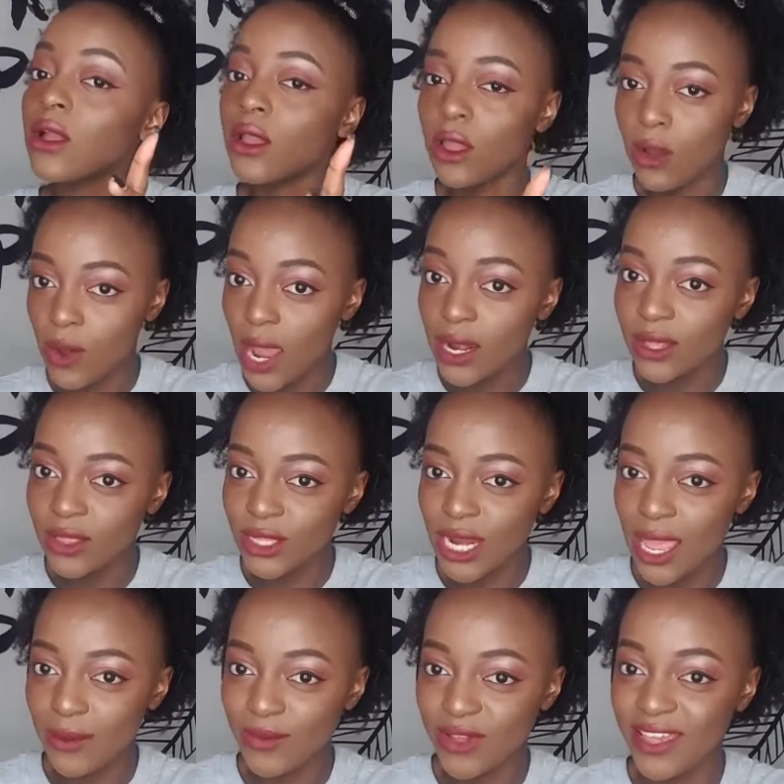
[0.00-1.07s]
Go out in the
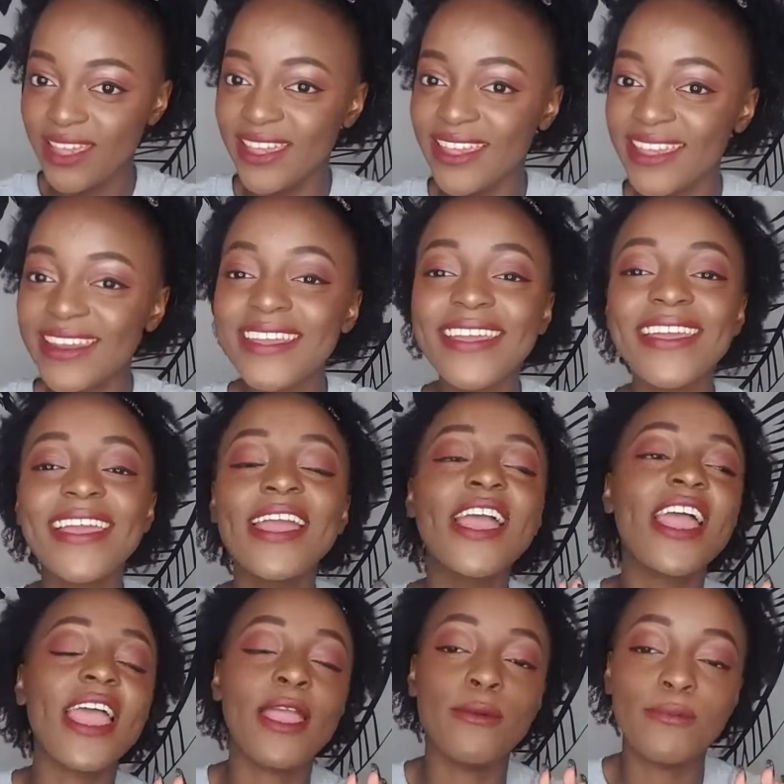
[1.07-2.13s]
neighborhood
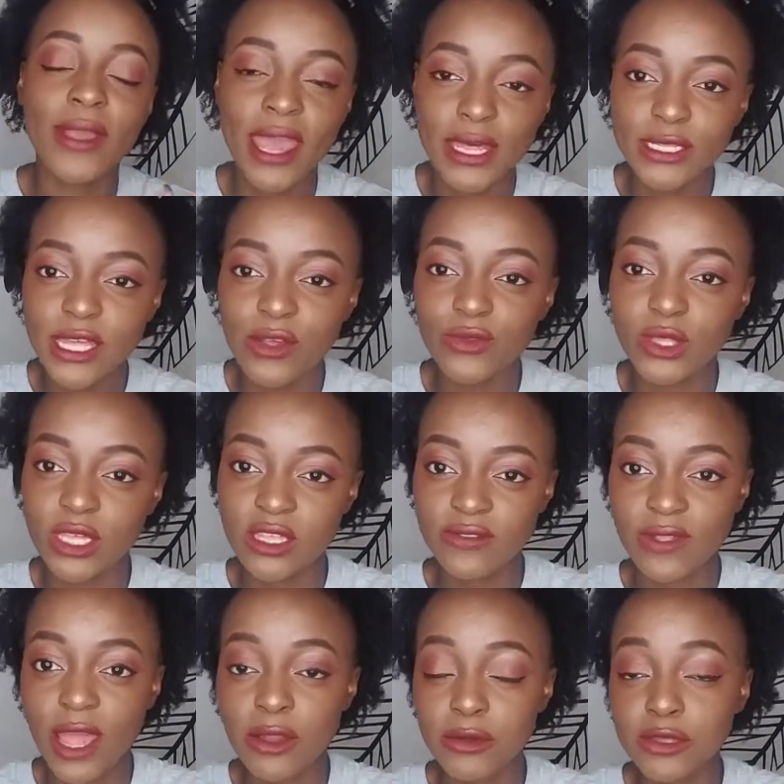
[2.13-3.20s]
and pass out these
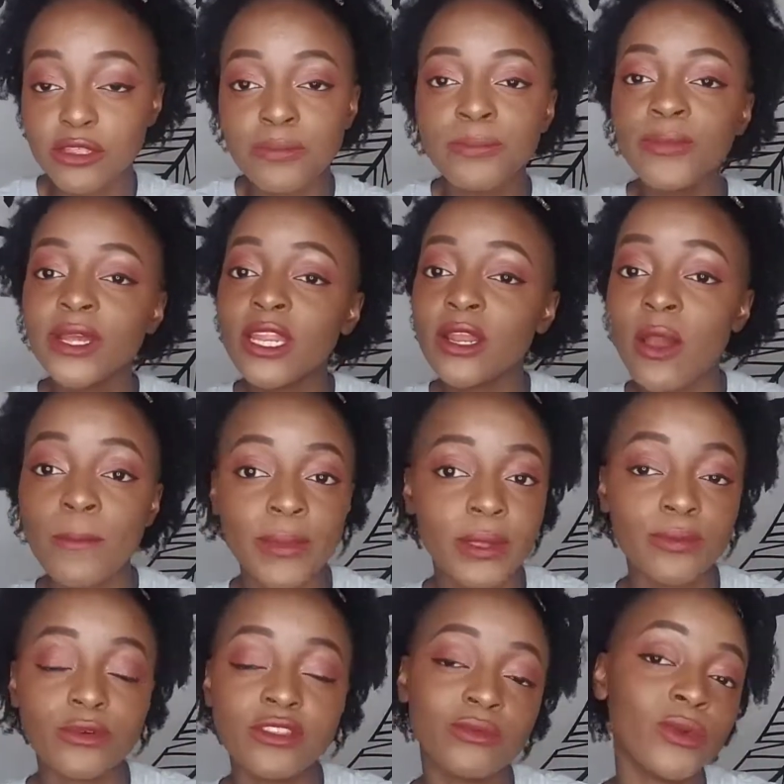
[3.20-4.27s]
flyers. Put it on
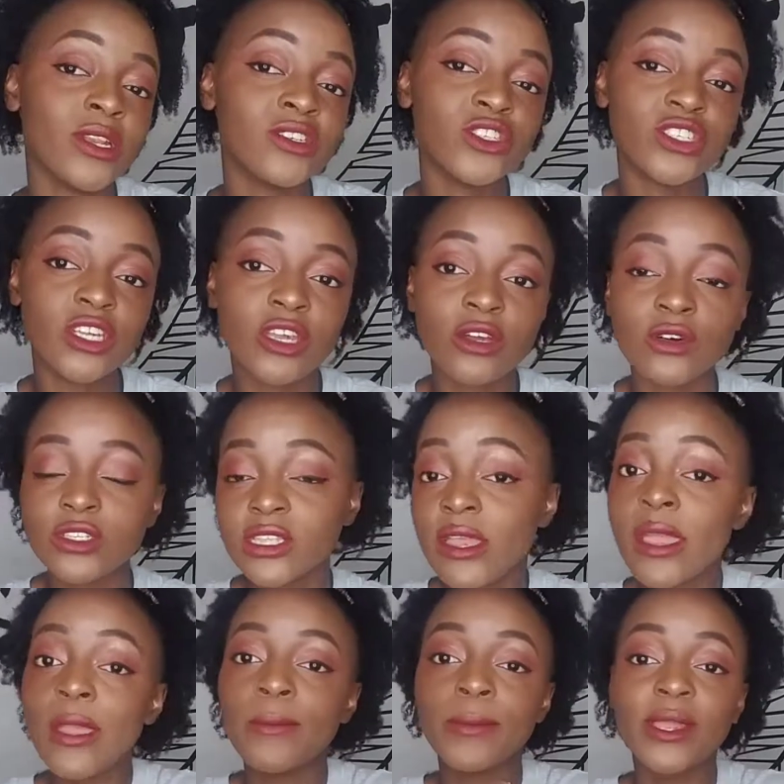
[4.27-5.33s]
people's windshields.
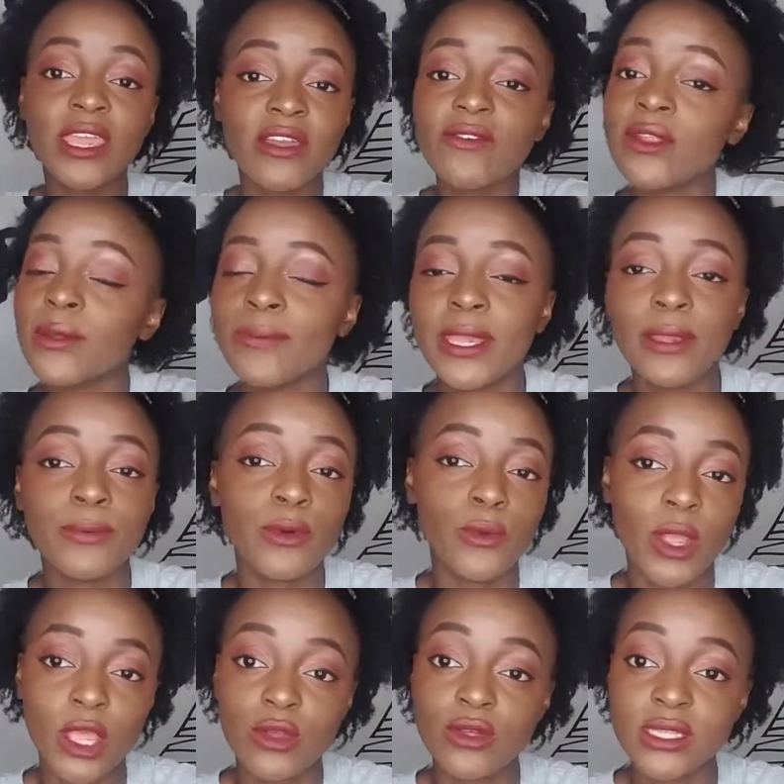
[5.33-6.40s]
Give it to people
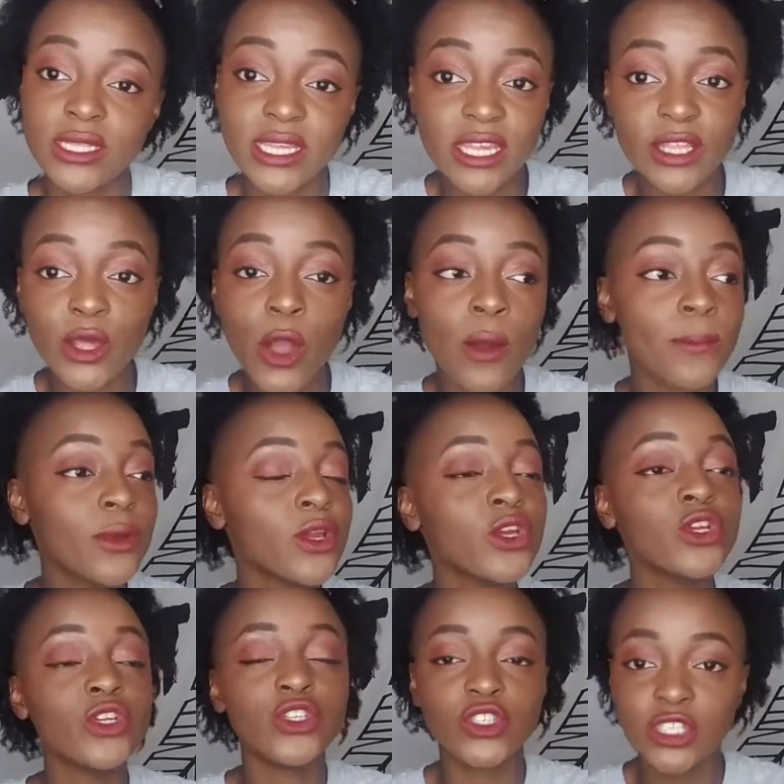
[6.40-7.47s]
when you see them.
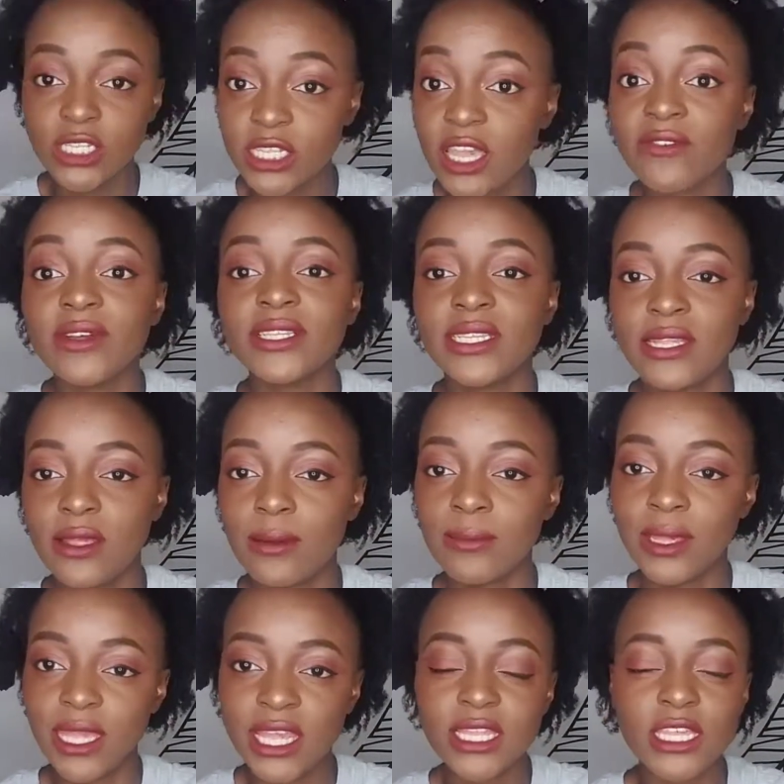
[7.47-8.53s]
Just give it to
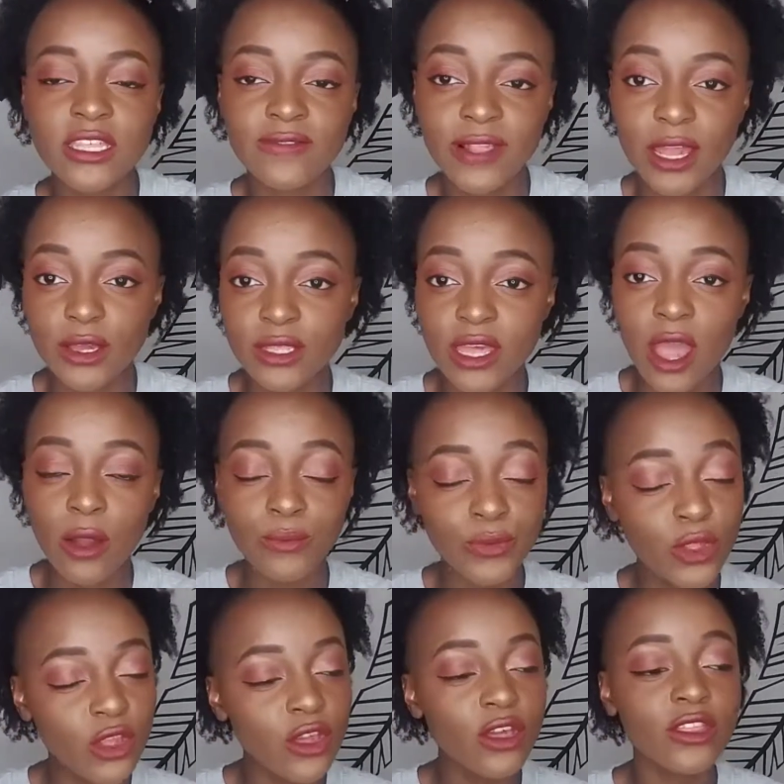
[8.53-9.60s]
them. Get these flyers out.
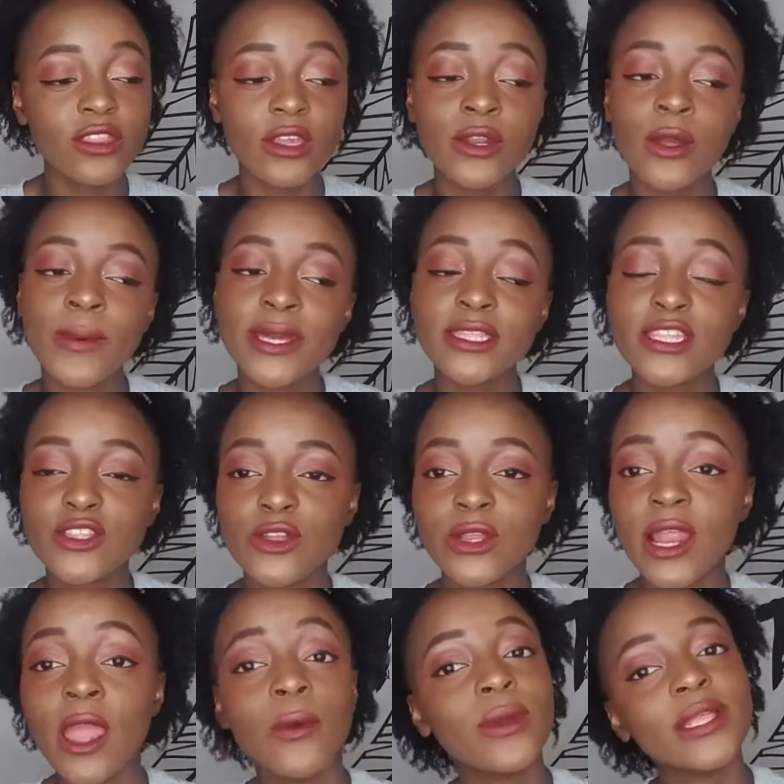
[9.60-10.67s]
So, you know, my sister
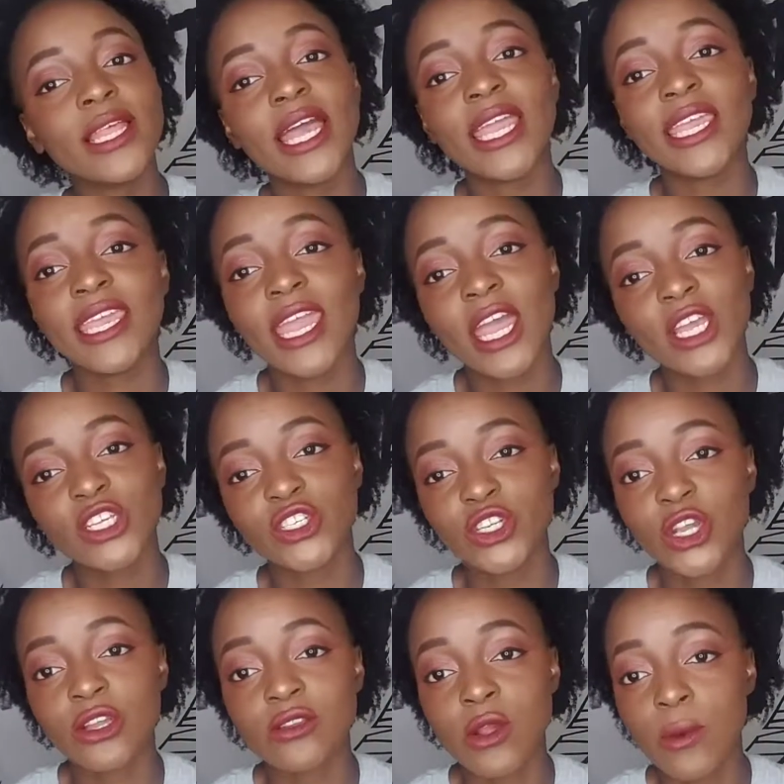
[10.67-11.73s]
and I were like, yeah,
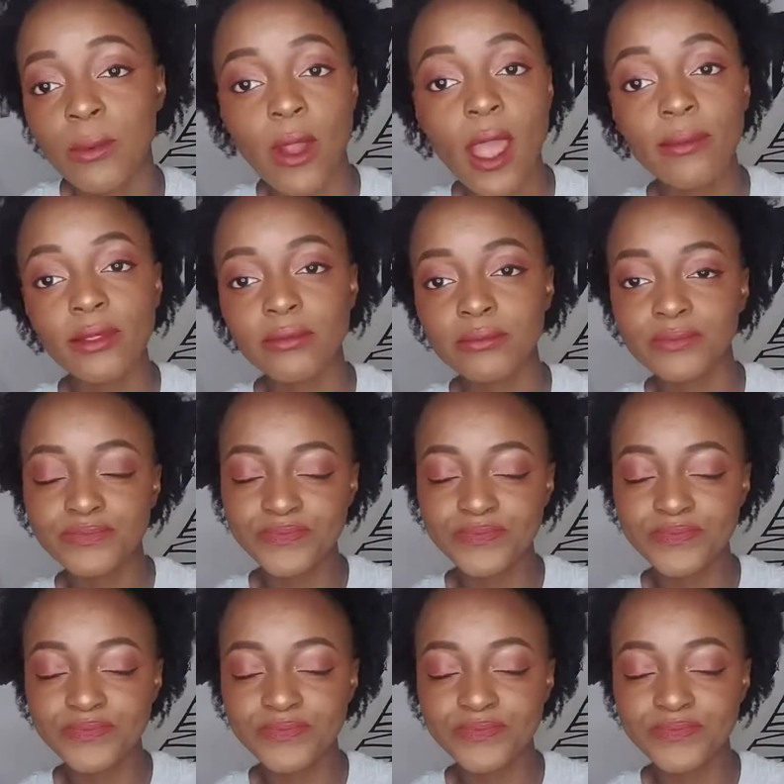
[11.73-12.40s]
sure, no problem.